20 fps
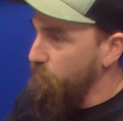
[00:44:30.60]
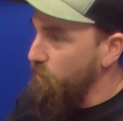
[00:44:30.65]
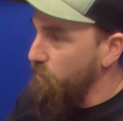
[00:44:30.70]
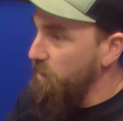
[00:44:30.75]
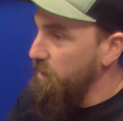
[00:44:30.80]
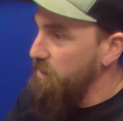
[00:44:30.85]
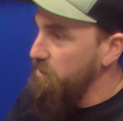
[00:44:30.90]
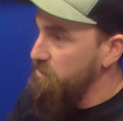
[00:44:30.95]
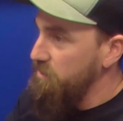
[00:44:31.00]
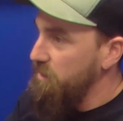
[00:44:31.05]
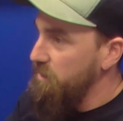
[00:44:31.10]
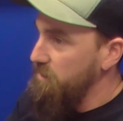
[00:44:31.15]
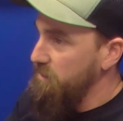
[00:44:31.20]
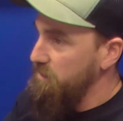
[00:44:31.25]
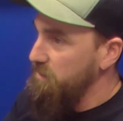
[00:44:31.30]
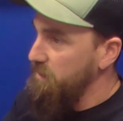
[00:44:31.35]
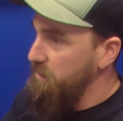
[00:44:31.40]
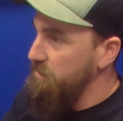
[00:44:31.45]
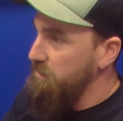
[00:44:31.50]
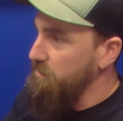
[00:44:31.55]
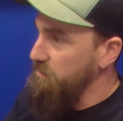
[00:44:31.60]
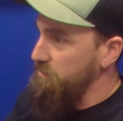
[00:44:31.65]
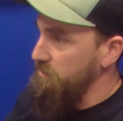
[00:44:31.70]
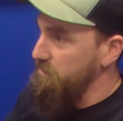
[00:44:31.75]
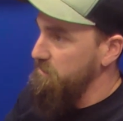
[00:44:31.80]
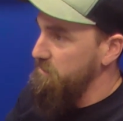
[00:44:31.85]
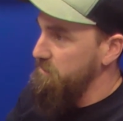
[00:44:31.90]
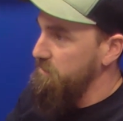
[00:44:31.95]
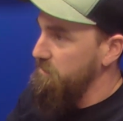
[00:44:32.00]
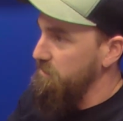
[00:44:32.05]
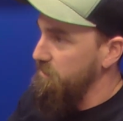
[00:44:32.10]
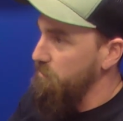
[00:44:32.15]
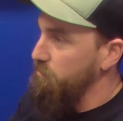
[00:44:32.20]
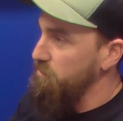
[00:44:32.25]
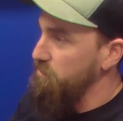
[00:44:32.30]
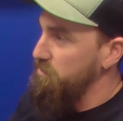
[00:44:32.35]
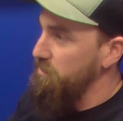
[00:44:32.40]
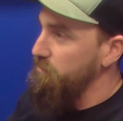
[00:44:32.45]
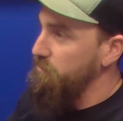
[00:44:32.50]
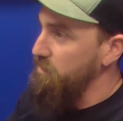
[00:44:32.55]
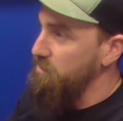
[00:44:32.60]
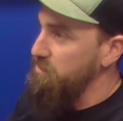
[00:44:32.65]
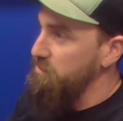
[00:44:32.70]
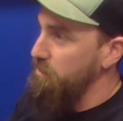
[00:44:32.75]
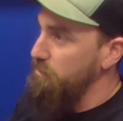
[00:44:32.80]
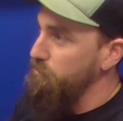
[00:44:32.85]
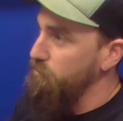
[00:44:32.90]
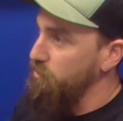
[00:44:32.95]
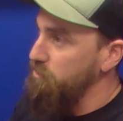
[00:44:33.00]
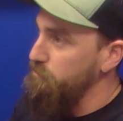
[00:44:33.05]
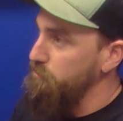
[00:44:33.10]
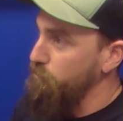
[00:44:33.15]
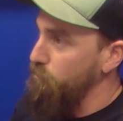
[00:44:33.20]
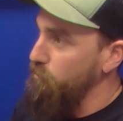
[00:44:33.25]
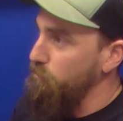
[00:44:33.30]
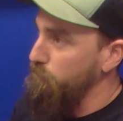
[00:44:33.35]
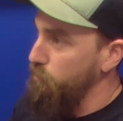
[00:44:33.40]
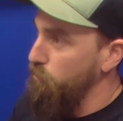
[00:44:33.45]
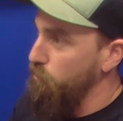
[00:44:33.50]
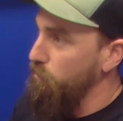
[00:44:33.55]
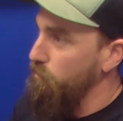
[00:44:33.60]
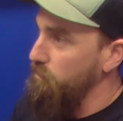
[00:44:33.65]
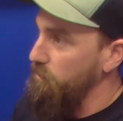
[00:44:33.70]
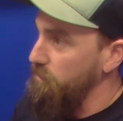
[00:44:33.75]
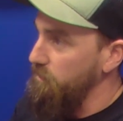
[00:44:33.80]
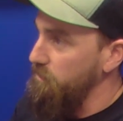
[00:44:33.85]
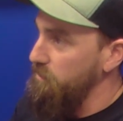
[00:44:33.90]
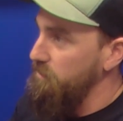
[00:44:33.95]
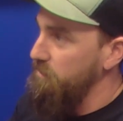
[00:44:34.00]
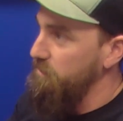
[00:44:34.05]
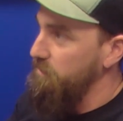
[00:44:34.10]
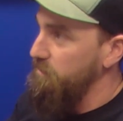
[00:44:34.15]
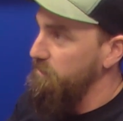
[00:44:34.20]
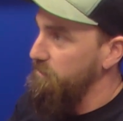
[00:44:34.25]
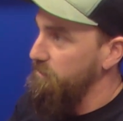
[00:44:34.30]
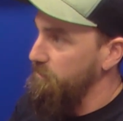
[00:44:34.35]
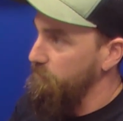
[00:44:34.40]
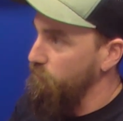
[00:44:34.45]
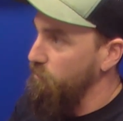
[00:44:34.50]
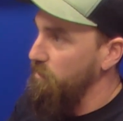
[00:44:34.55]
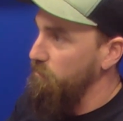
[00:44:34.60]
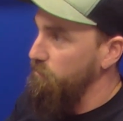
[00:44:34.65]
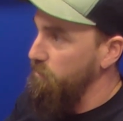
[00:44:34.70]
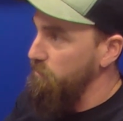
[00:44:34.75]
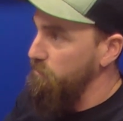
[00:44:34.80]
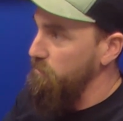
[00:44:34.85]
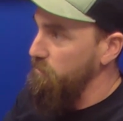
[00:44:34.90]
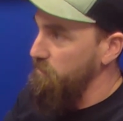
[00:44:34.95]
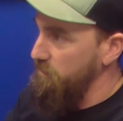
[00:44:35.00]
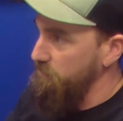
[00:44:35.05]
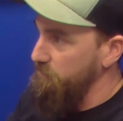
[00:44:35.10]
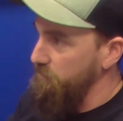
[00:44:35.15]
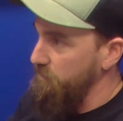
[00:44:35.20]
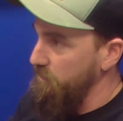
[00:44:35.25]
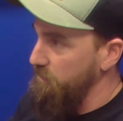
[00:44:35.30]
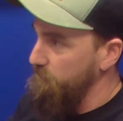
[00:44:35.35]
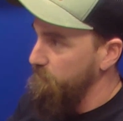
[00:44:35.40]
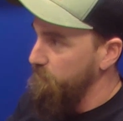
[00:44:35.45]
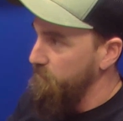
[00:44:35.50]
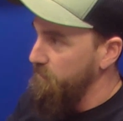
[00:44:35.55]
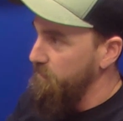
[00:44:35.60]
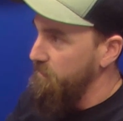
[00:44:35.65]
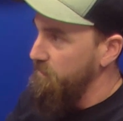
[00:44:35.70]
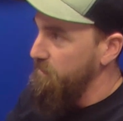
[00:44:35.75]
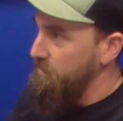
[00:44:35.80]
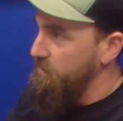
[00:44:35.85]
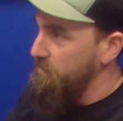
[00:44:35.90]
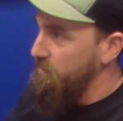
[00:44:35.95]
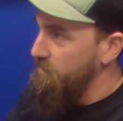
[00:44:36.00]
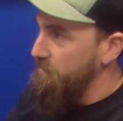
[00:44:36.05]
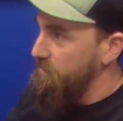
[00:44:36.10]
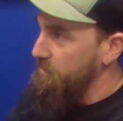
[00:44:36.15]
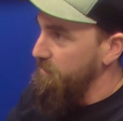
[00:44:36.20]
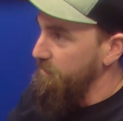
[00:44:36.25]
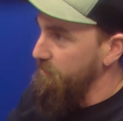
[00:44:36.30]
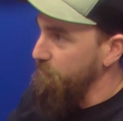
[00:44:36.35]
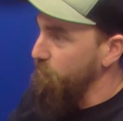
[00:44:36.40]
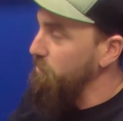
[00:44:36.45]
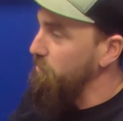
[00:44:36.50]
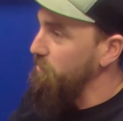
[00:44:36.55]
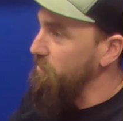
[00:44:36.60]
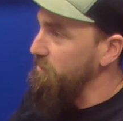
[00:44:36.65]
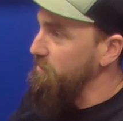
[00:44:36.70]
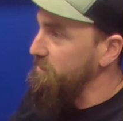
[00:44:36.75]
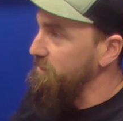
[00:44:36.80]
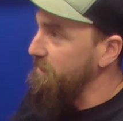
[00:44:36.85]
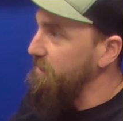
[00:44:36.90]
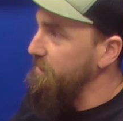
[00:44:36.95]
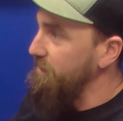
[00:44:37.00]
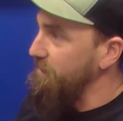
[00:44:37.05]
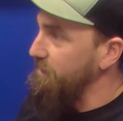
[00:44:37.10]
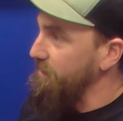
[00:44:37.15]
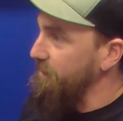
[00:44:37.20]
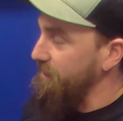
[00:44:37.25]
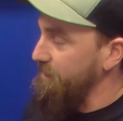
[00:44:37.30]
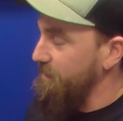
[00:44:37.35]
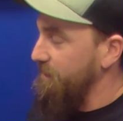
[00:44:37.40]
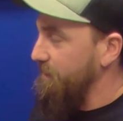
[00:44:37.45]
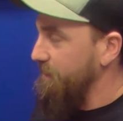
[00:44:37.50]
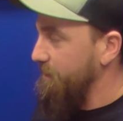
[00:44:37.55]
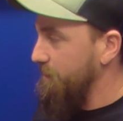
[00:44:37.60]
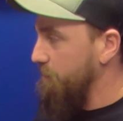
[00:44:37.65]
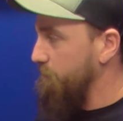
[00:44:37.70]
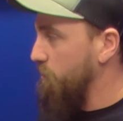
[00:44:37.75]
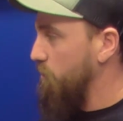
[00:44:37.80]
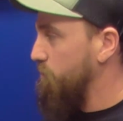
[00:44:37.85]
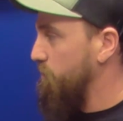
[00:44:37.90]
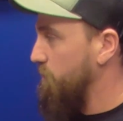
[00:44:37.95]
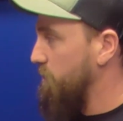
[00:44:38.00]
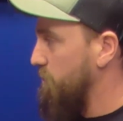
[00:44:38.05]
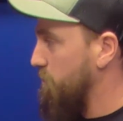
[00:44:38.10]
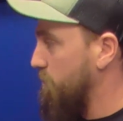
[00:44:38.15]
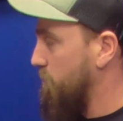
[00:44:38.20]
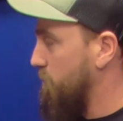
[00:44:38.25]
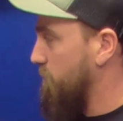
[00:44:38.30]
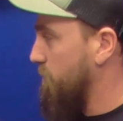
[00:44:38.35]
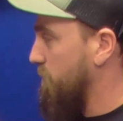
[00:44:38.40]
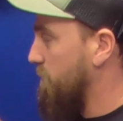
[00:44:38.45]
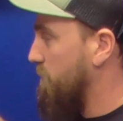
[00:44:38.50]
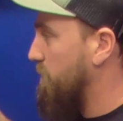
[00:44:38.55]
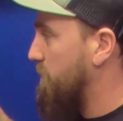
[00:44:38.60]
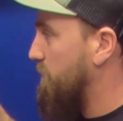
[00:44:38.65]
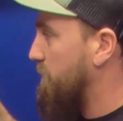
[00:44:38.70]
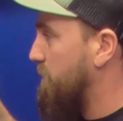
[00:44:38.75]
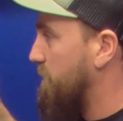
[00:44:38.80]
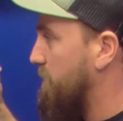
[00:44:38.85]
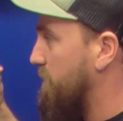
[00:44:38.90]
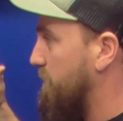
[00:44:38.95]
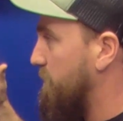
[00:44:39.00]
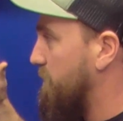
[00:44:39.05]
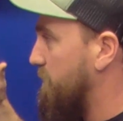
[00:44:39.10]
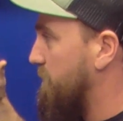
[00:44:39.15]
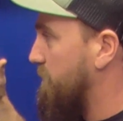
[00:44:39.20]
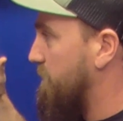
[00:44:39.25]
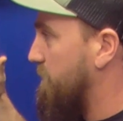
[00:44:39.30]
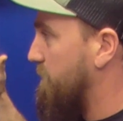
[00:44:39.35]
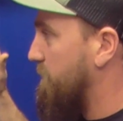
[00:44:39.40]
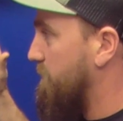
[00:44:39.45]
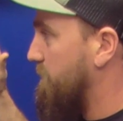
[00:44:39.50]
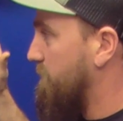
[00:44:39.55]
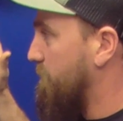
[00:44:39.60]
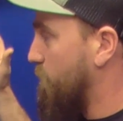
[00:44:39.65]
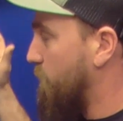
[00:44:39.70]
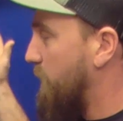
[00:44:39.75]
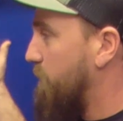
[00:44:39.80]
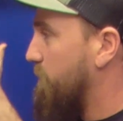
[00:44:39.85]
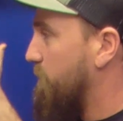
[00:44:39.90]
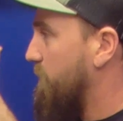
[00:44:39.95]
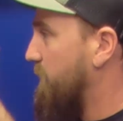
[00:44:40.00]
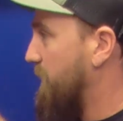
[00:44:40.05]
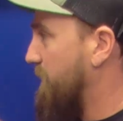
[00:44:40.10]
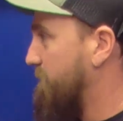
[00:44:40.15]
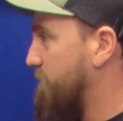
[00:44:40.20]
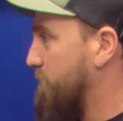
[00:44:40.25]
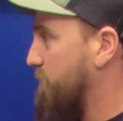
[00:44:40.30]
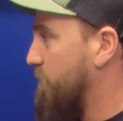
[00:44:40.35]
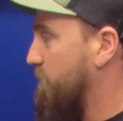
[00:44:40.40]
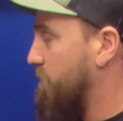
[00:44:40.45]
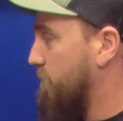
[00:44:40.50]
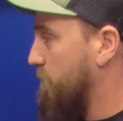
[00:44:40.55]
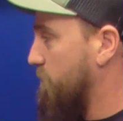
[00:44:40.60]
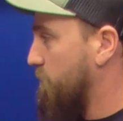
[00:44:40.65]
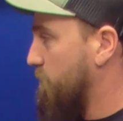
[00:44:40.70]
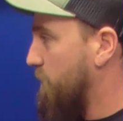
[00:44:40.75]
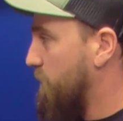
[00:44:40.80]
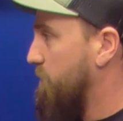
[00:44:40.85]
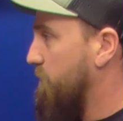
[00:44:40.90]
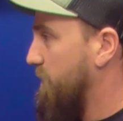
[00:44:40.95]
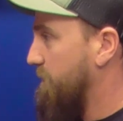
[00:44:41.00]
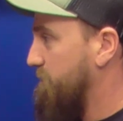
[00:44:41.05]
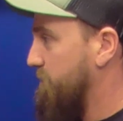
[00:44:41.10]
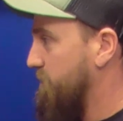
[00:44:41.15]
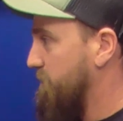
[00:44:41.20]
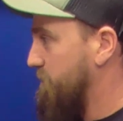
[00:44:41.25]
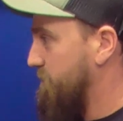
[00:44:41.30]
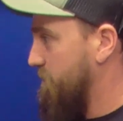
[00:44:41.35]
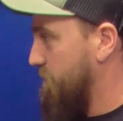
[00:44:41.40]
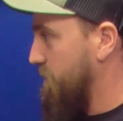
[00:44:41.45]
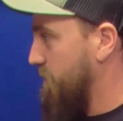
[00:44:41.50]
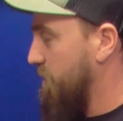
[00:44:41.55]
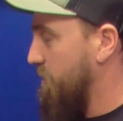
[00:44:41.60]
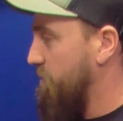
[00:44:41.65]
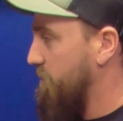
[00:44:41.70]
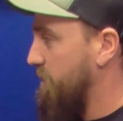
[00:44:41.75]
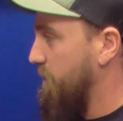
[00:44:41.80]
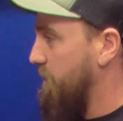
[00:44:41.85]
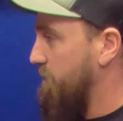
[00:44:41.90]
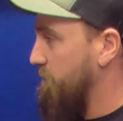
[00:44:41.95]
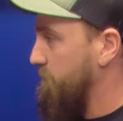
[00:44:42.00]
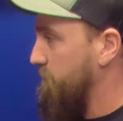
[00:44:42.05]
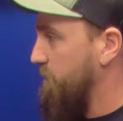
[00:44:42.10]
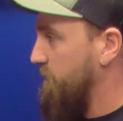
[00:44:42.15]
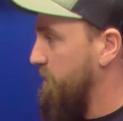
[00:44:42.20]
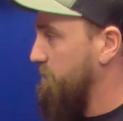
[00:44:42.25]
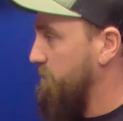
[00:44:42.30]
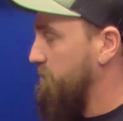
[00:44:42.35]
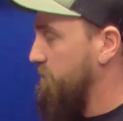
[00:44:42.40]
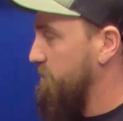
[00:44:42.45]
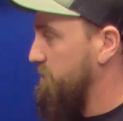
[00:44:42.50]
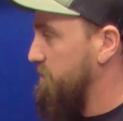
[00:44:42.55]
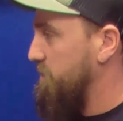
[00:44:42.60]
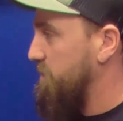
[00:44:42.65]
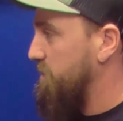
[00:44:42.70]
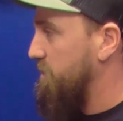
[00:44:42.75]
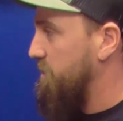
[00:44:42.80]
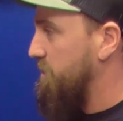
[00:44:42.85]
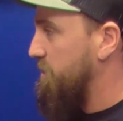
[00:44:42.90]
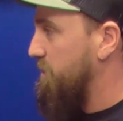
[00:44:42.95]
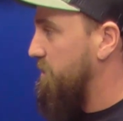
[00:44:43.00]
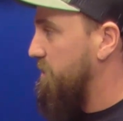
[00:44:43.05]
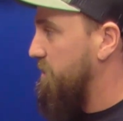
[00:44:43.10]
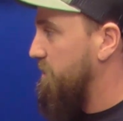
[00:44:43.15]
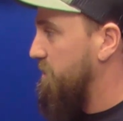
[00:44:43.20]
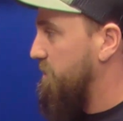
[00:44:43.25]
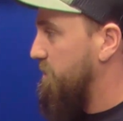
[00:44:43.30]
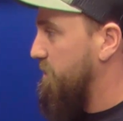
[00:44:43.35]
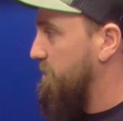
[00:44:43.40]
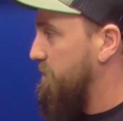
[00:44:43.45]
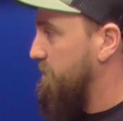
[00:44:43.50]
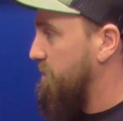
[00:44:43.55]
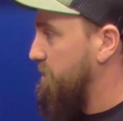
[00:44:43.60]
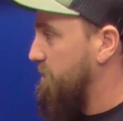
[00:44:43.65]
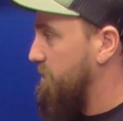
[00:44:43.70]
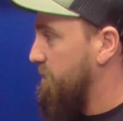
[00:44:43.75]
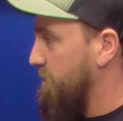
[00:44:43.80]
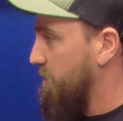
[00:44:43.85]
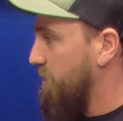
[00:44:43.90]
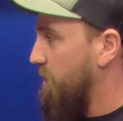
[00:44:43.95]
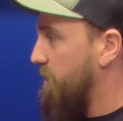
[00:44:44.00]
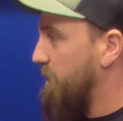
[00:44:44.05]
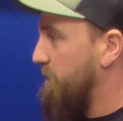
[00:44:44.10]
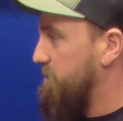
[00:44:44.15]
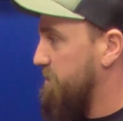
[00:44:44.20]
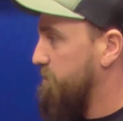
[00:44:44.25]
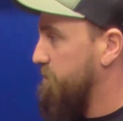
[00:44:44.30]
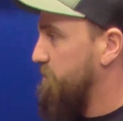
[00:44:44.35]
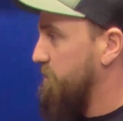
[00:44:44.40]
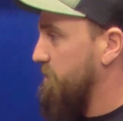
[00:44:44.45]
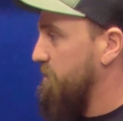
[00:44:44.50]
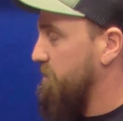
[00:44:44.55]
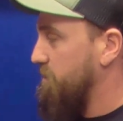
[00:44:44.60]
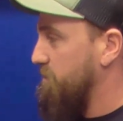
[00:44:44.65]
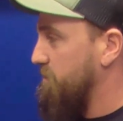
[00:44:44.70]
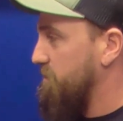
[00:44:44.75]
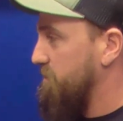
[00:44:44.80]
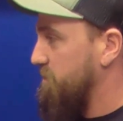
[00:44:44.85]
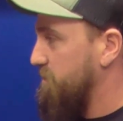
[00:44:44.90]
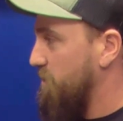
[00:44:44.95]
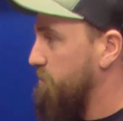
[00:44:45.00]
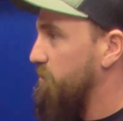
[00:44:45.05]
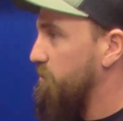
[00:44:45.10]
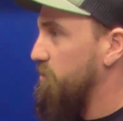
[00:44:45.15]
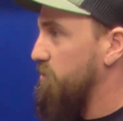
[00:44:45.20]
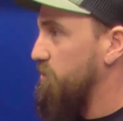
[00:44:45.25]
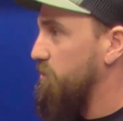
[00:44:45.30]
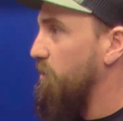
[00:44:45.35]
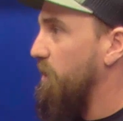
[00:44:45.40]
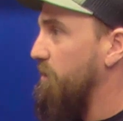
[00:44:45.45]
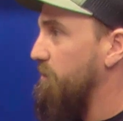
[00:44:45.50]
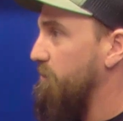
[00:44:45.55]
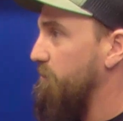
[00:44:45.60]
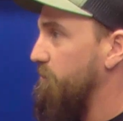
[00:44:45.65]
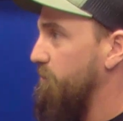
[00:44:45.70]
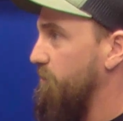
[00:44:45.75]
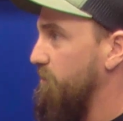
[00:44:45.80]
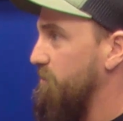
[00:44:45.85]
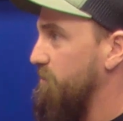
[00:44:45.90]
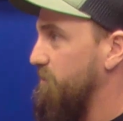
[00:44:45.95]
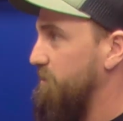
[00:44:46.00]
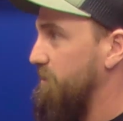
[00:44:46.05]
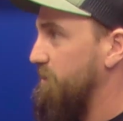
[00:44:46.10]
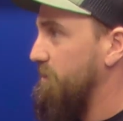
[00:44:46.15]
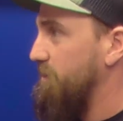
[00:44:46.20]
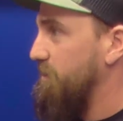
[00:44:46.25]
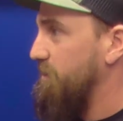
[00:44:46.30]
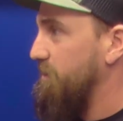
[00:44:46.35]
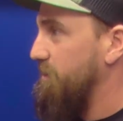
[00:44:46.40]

where he's trying to take us, there was something so much more important than where we were living. And we couldn't see it like in the moment or while we were having to move or while we were having to relocate, but it was God has something so much greater for us